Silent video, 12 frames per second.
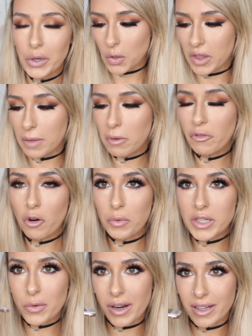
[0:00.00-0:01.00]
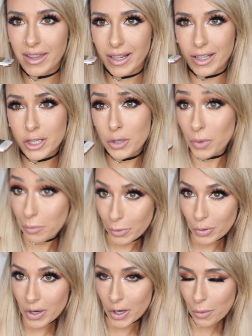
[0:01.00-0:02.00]
So I think before we do anything, should we
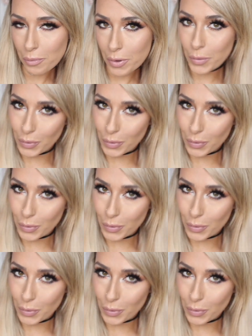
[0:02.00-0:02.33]
boot it up?